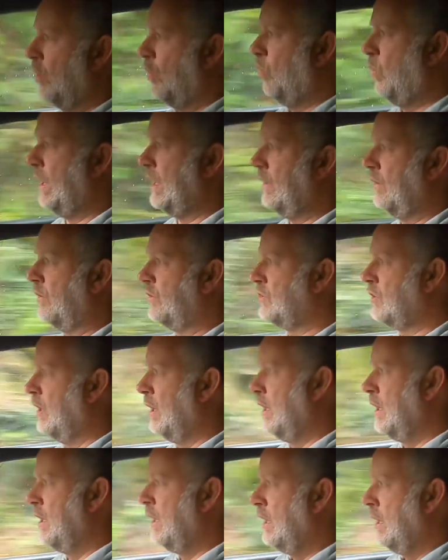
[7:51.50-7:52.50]
wheels,
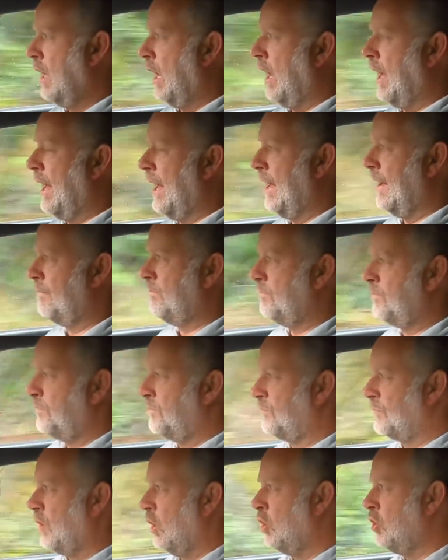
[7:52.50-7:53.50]

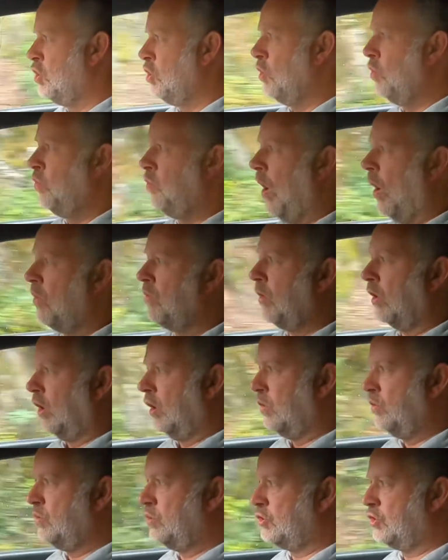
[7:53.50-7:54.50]
you won't
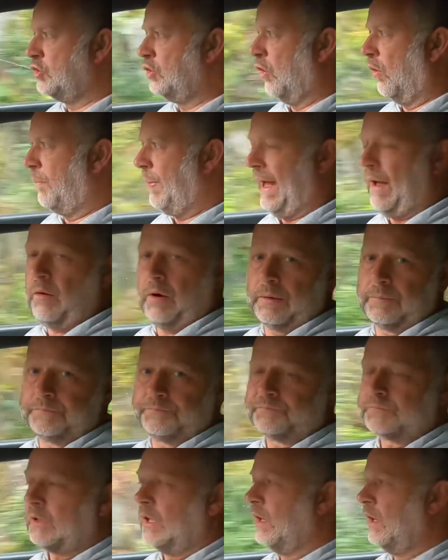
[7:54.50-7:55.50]
lose your power.
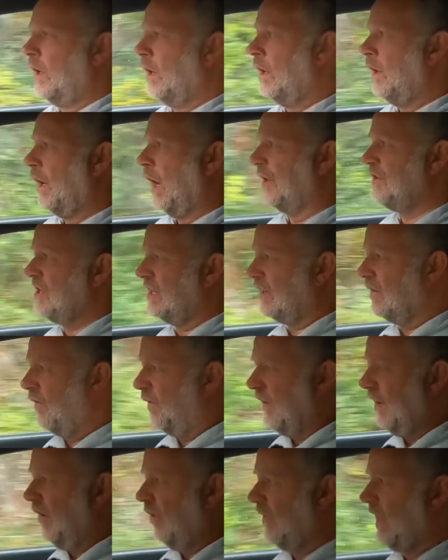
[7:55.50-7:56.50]
And you can
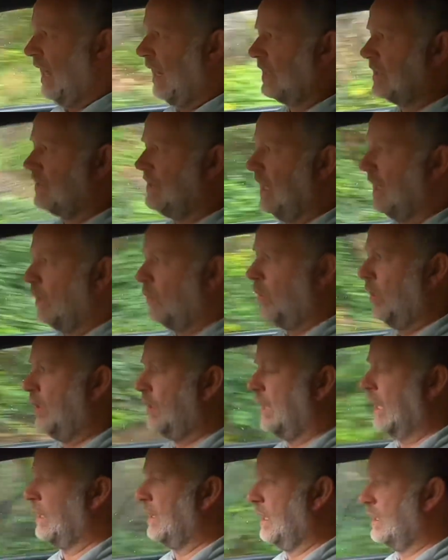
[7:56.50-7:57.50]
feel the LSD
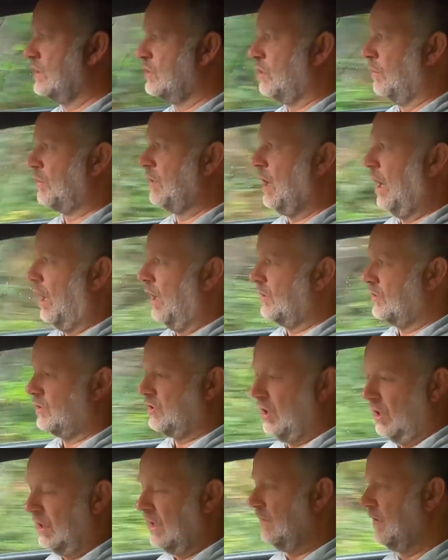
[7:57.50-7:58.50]
working in some cars.
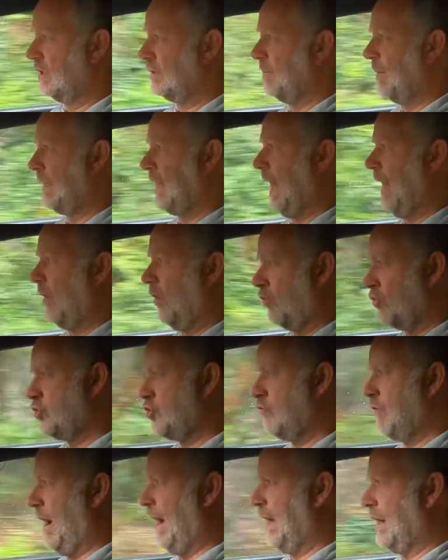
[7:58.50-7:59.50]
Certainly in this Megane on
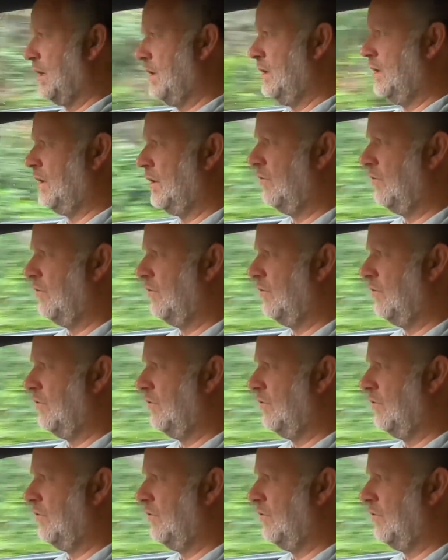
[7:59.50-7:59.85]
track, you